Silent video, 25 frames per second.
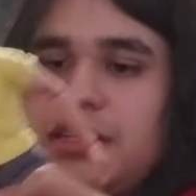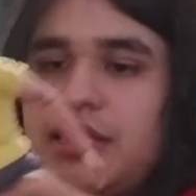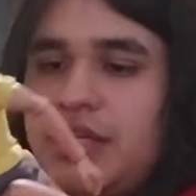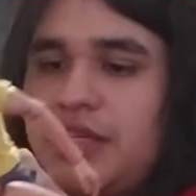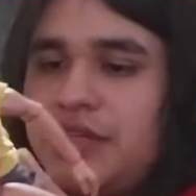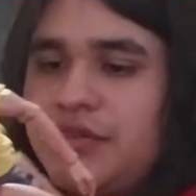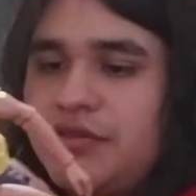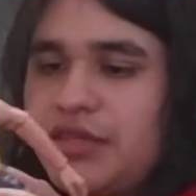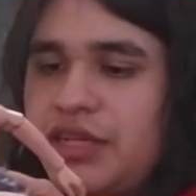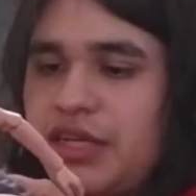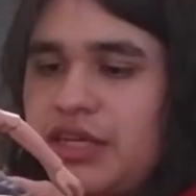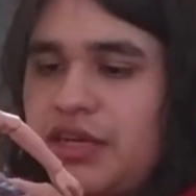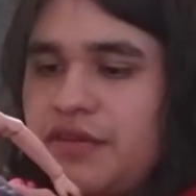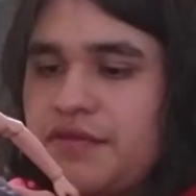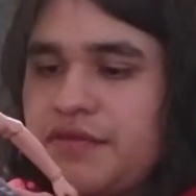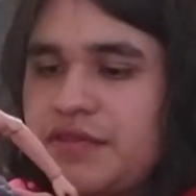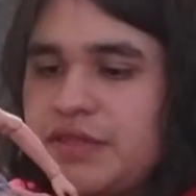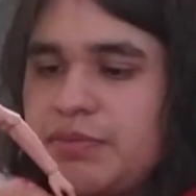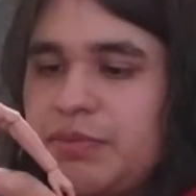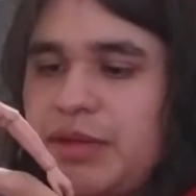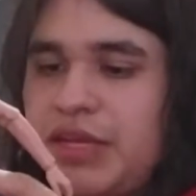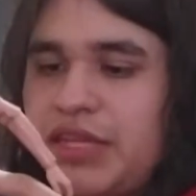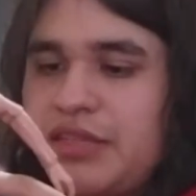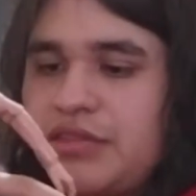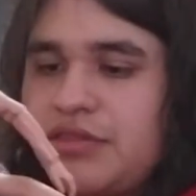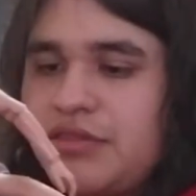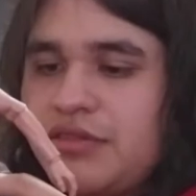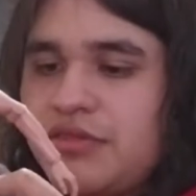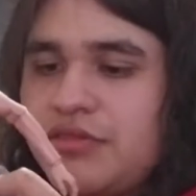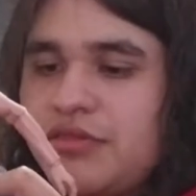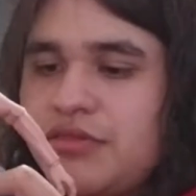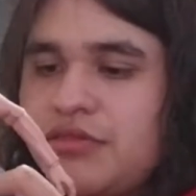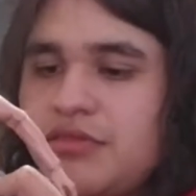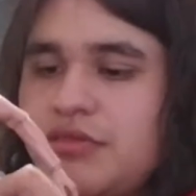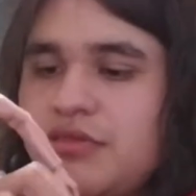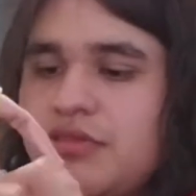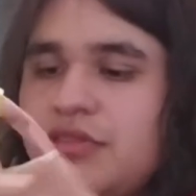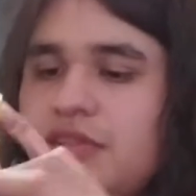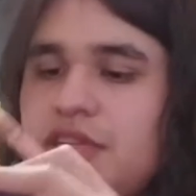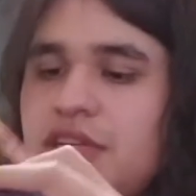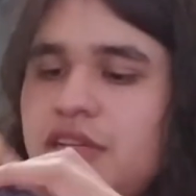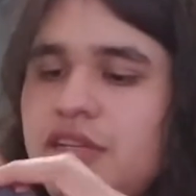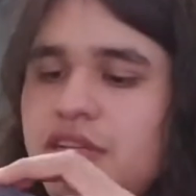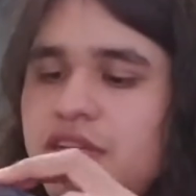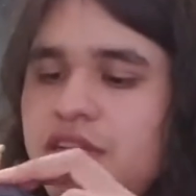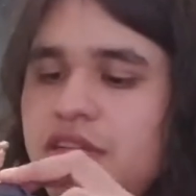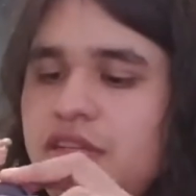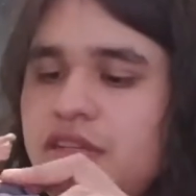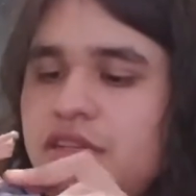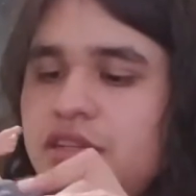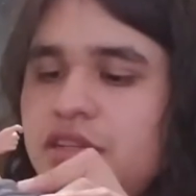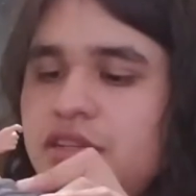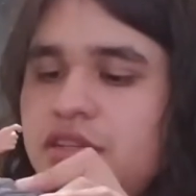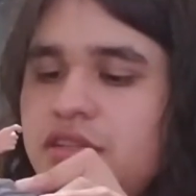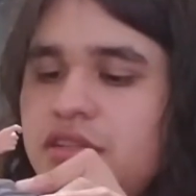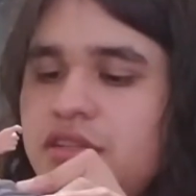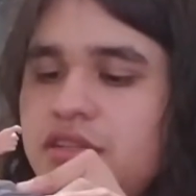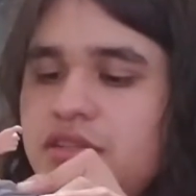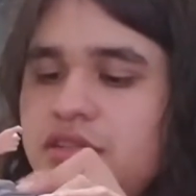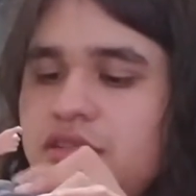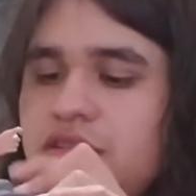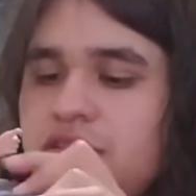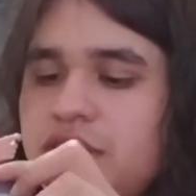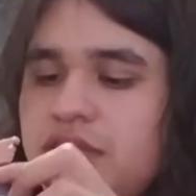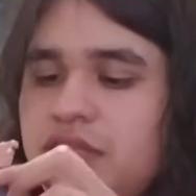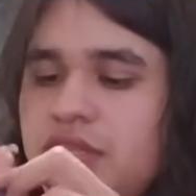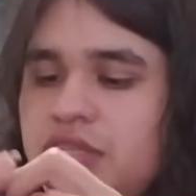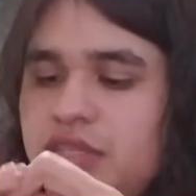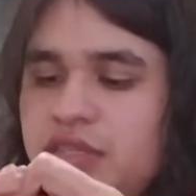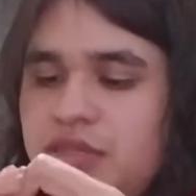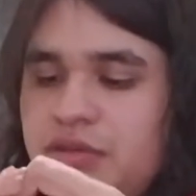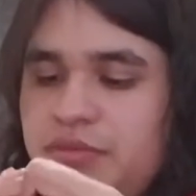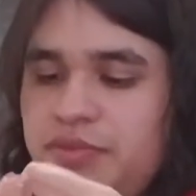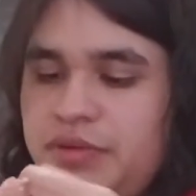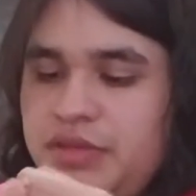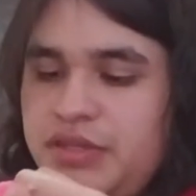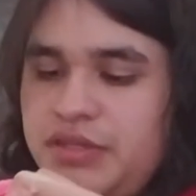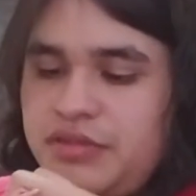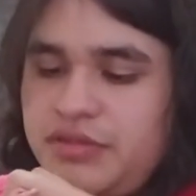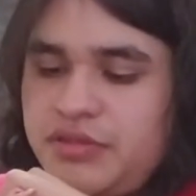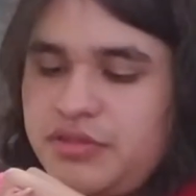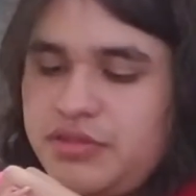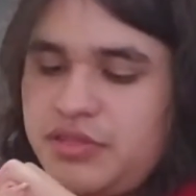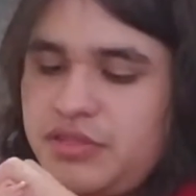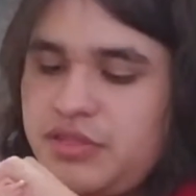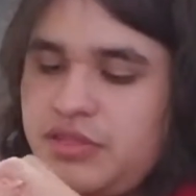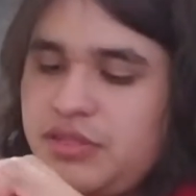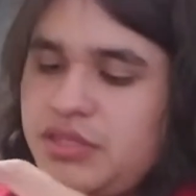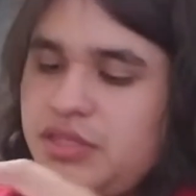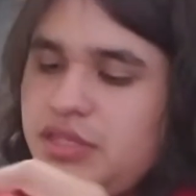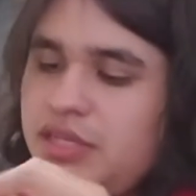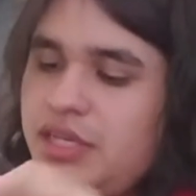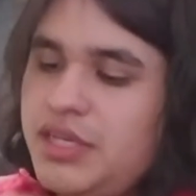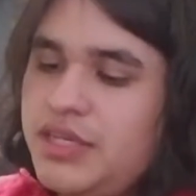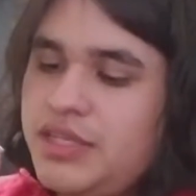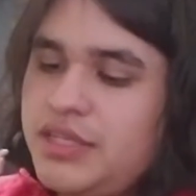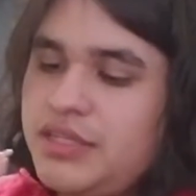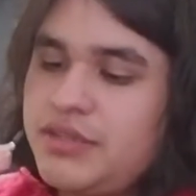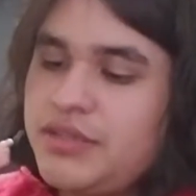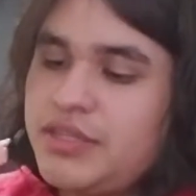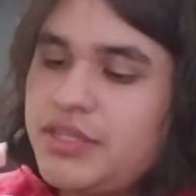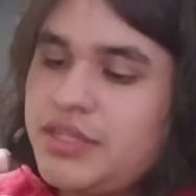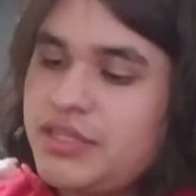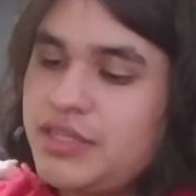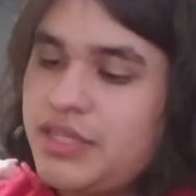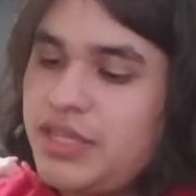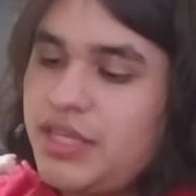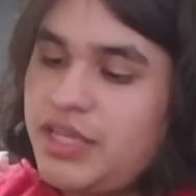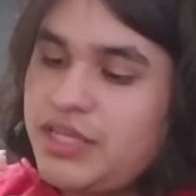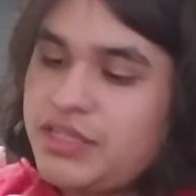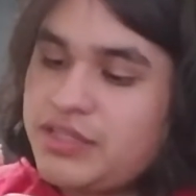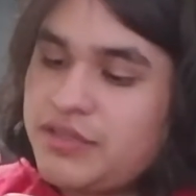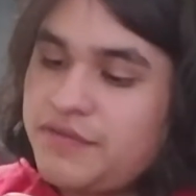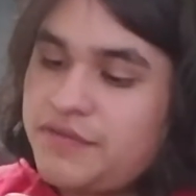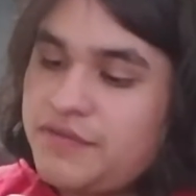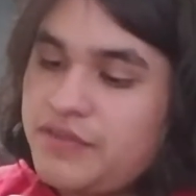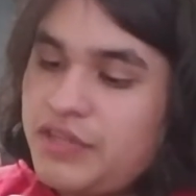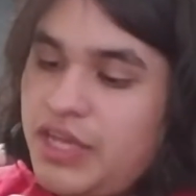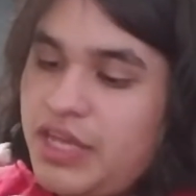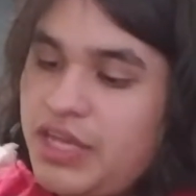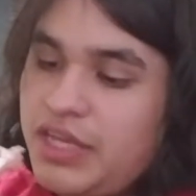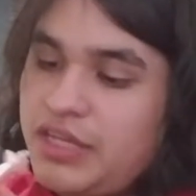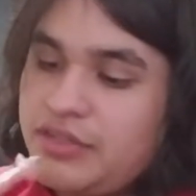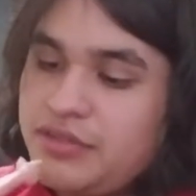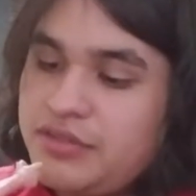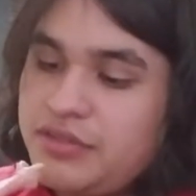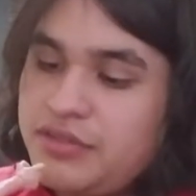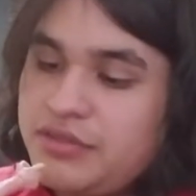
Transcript: can you take off his pants? It appears to... Yeah, you can, he has a fly.